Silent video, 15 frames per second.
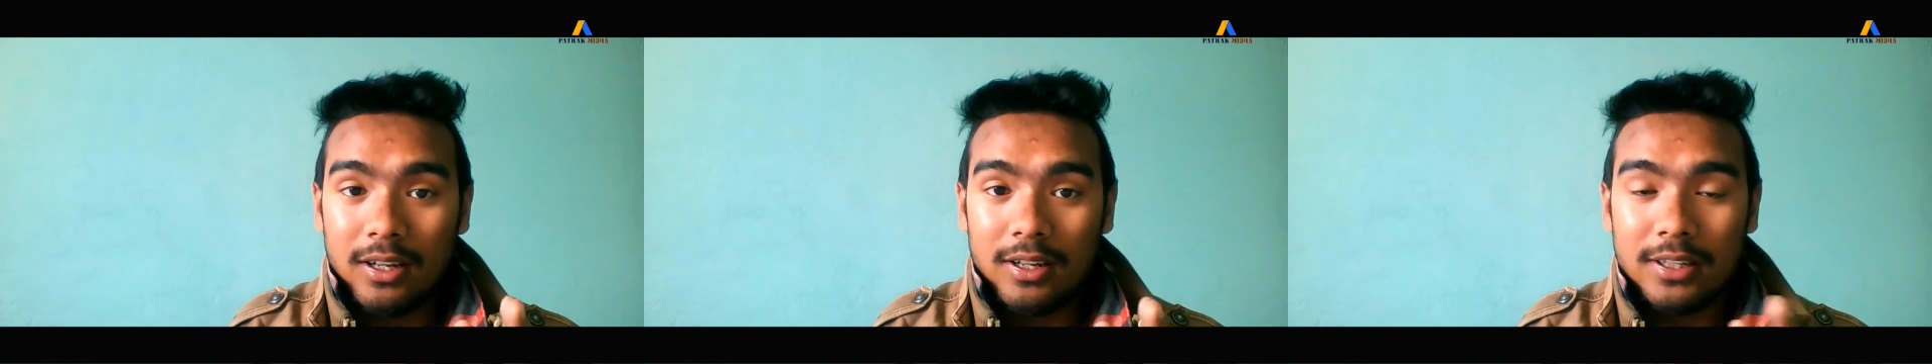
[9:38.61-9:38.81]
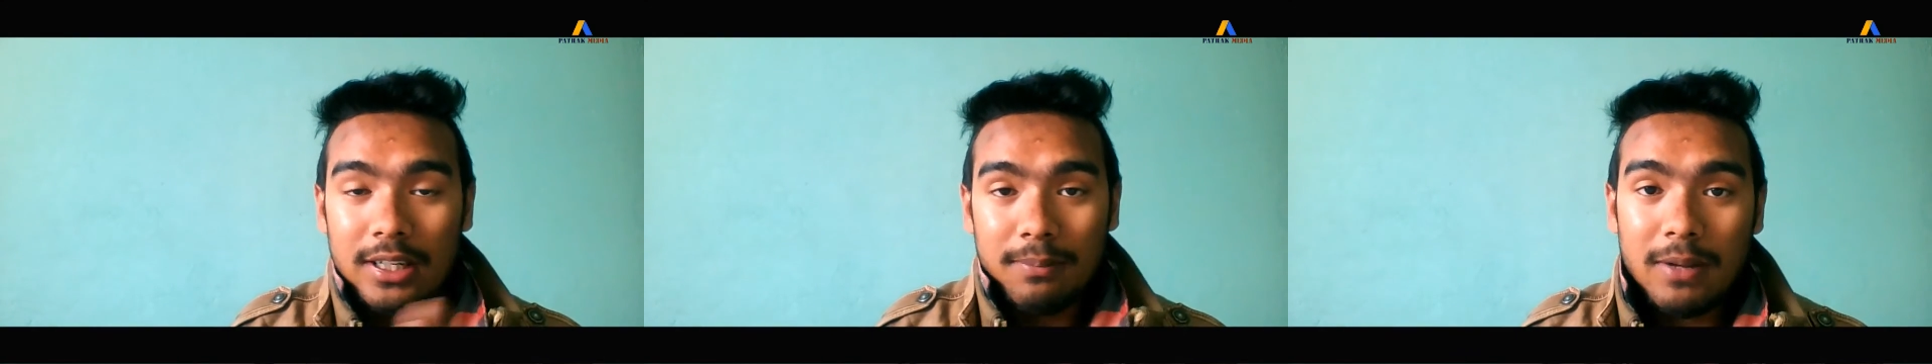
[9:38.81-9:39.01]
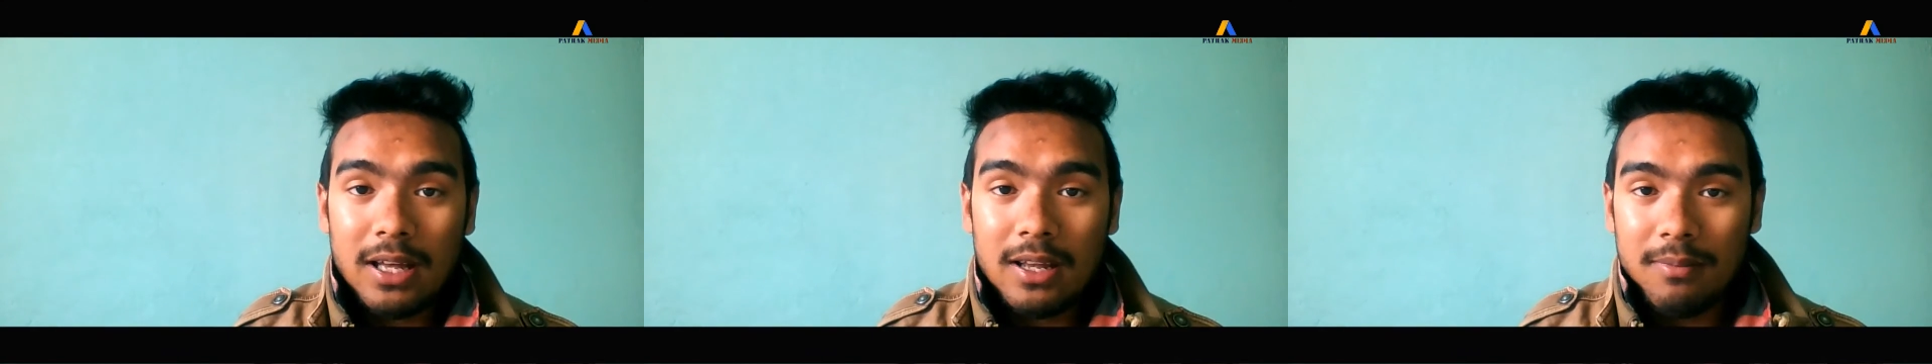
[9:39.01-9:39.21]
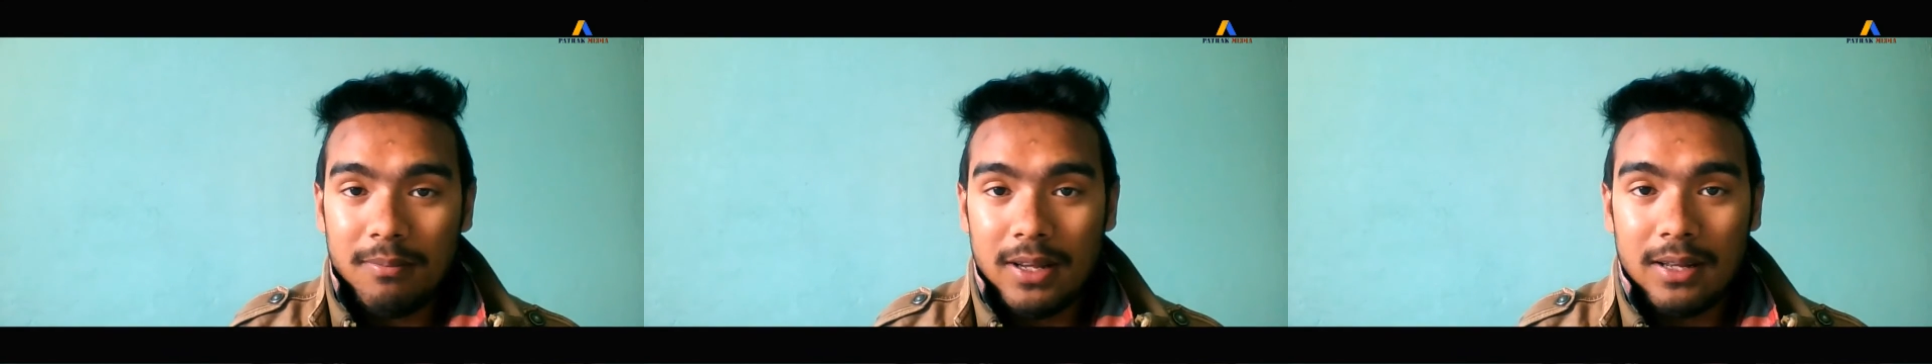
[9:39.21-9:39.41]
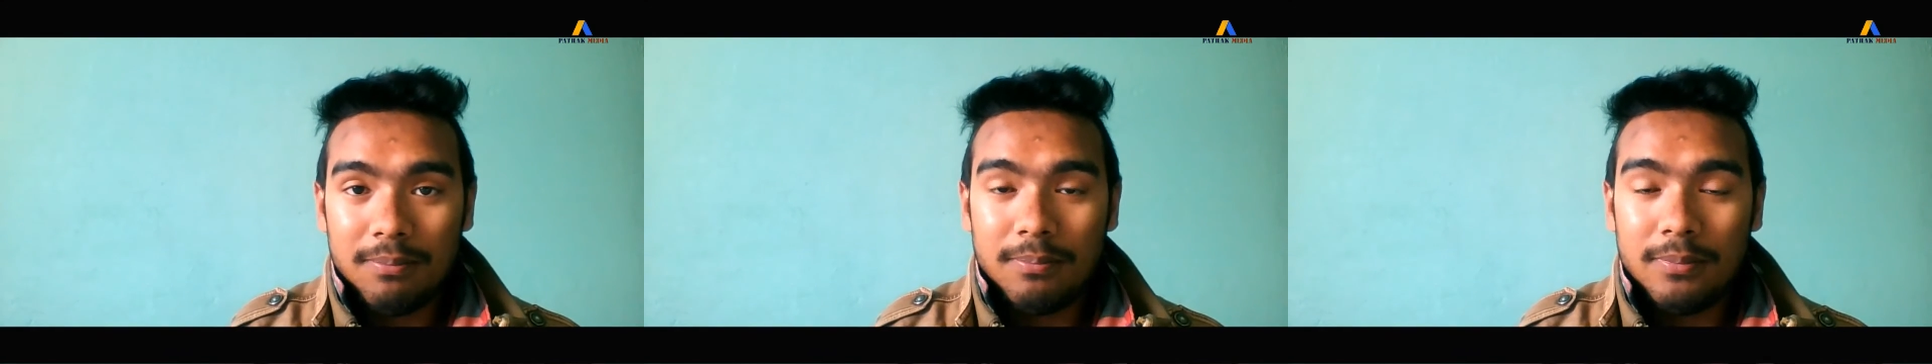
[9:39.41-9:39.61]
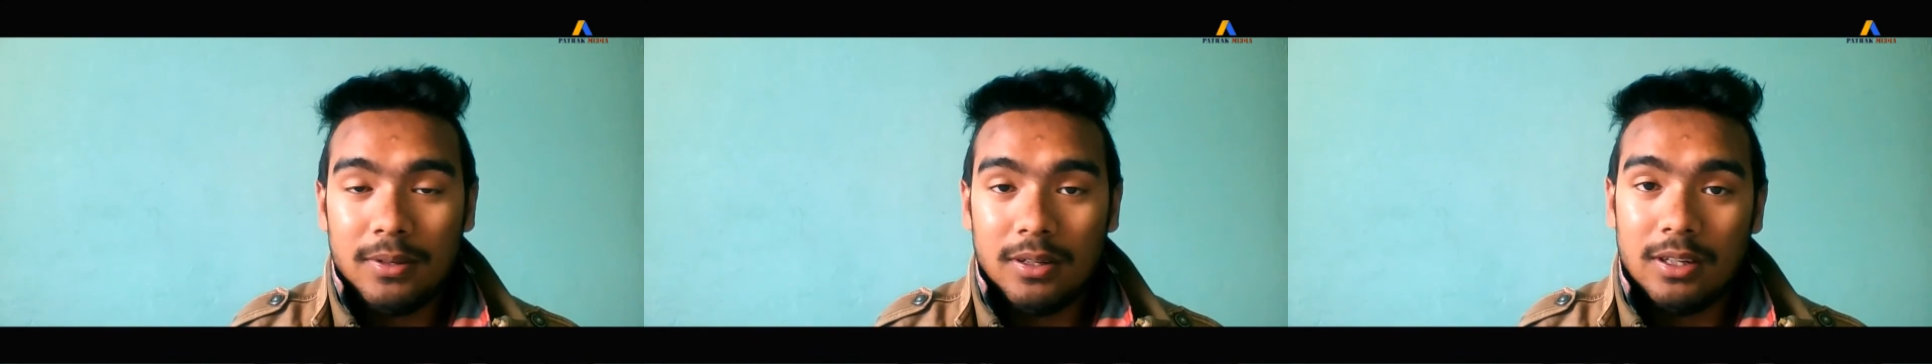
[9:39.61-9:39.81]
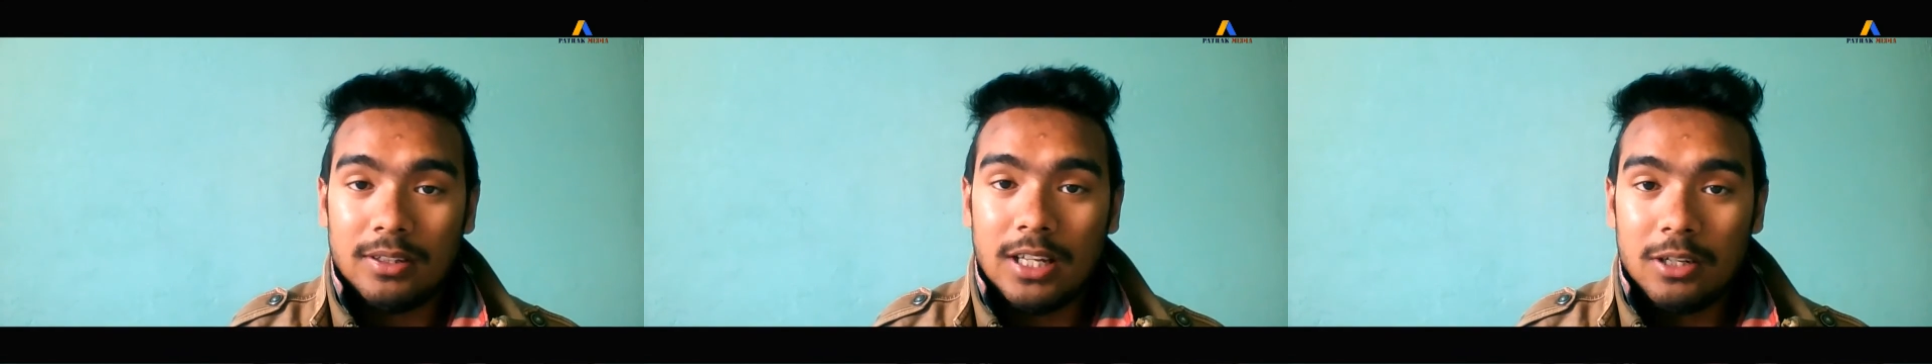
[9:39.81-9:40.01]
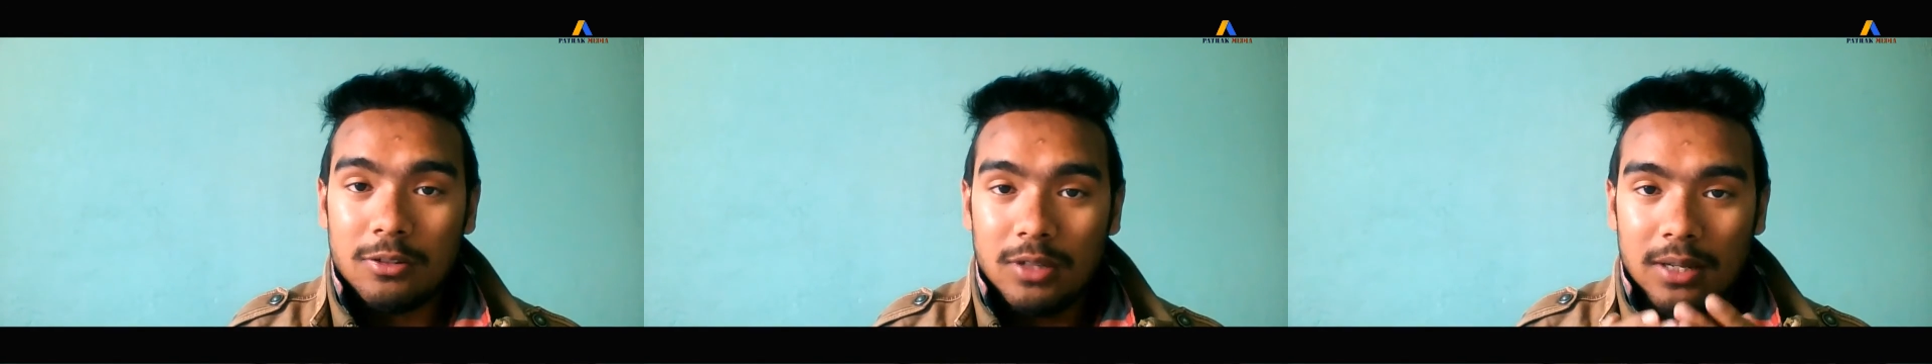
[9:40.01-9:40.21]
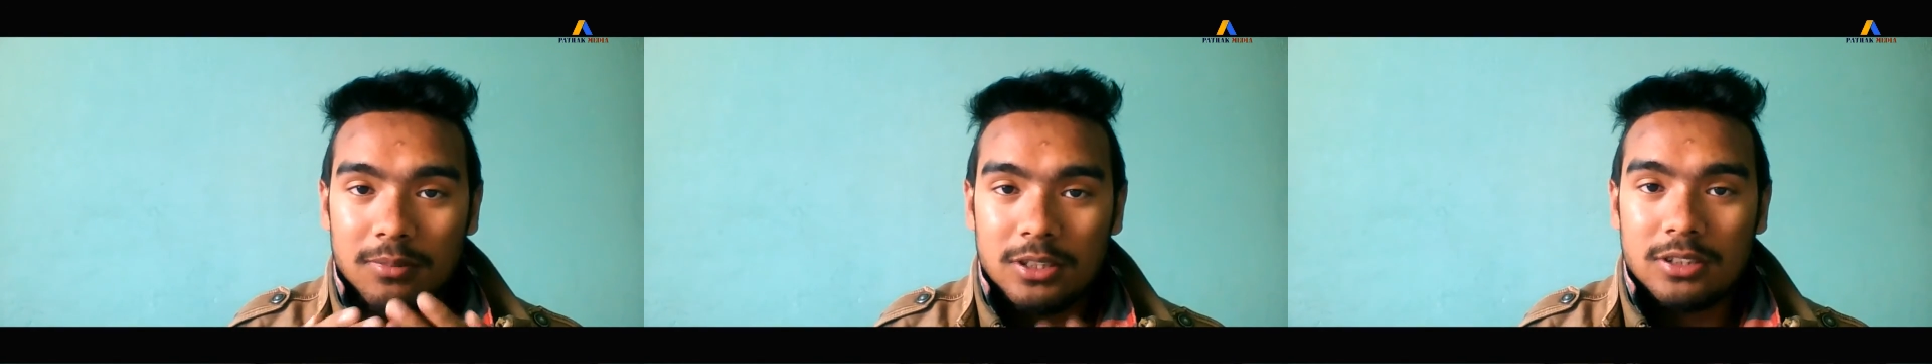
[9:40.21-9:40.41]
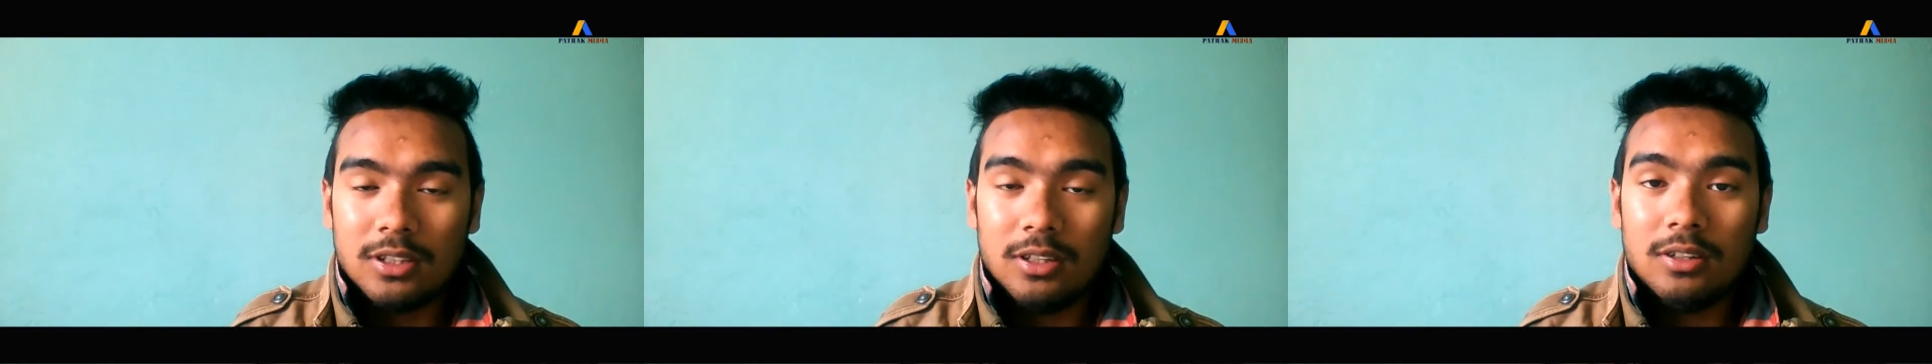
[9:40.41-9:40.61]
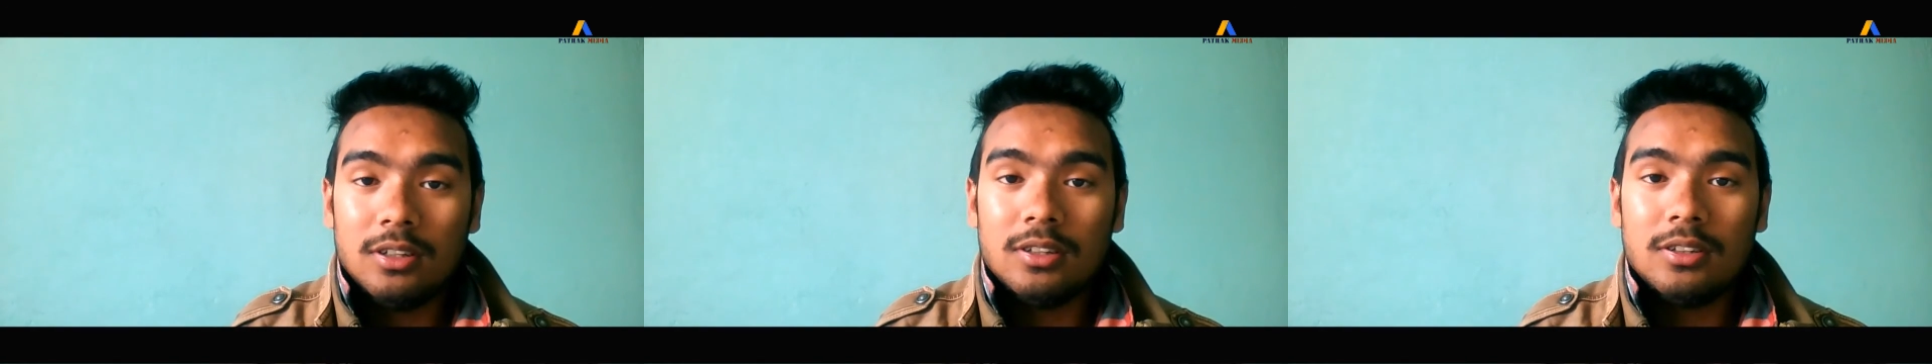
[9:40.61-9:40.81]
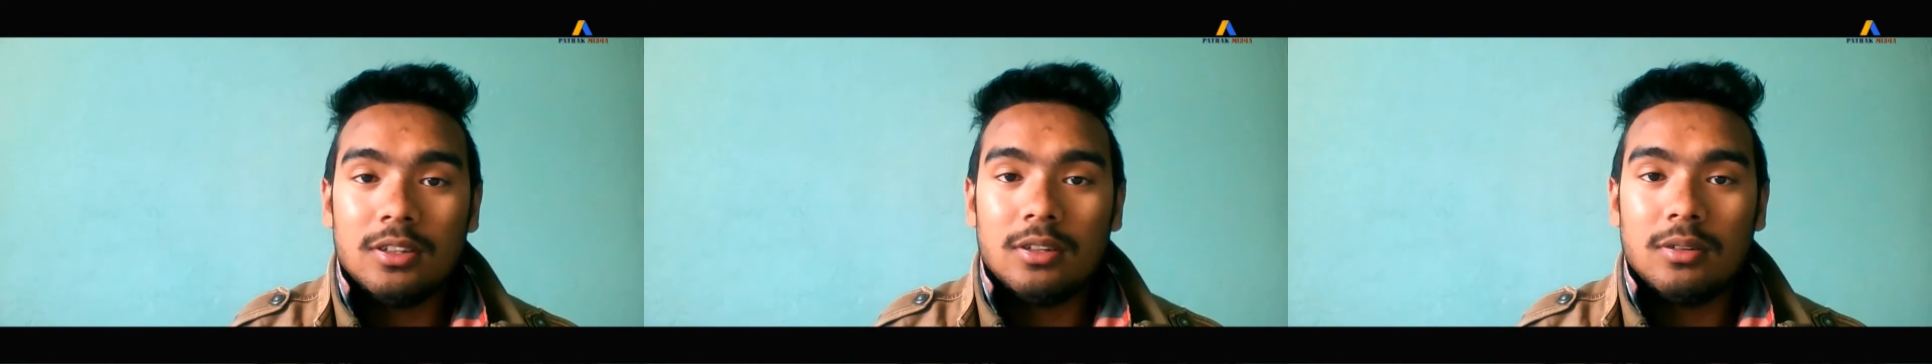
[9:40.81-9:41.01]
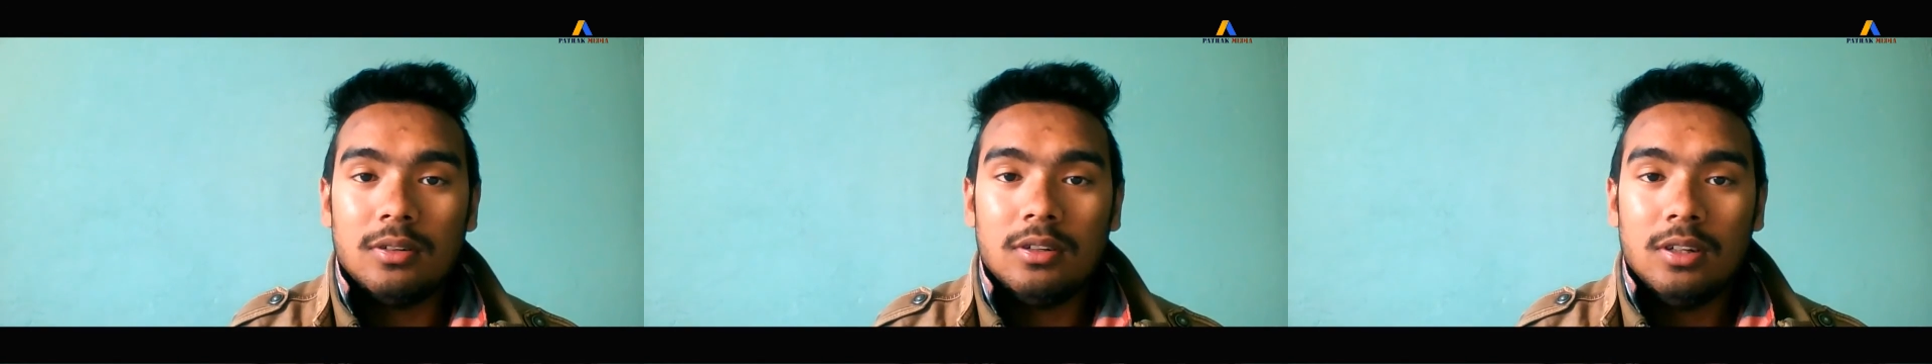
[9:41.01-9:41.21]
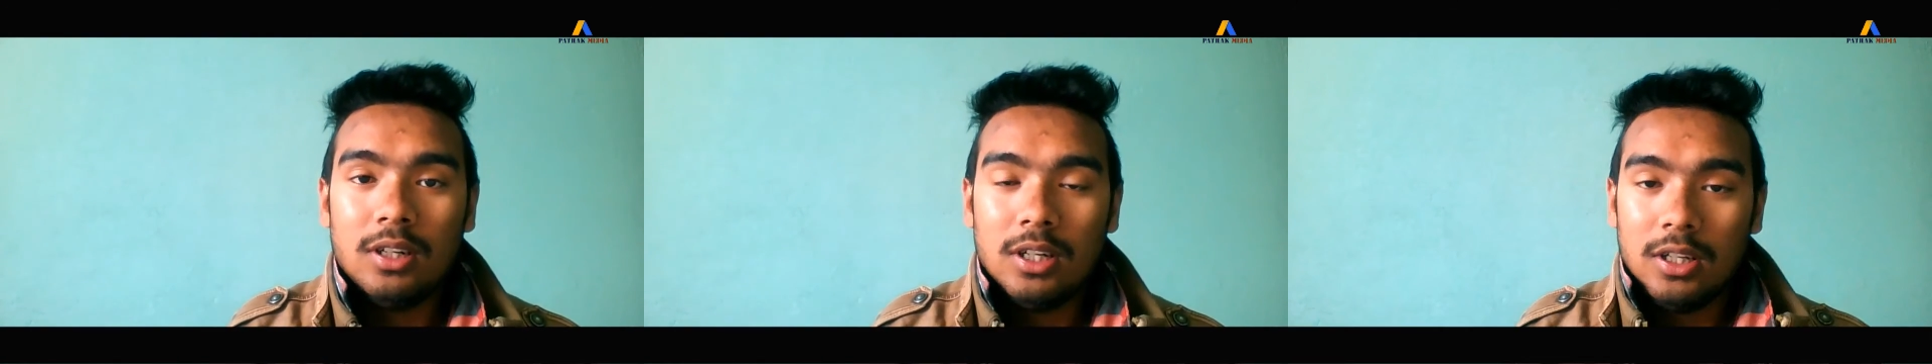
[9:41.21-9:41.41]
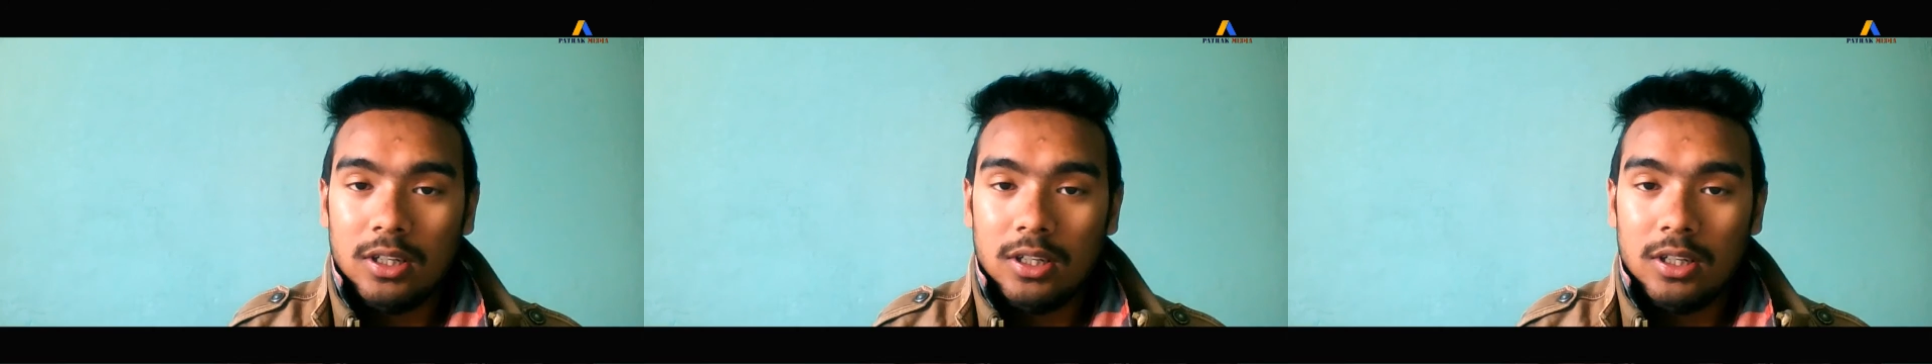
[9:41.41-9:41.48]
Nepal map that we have installed in your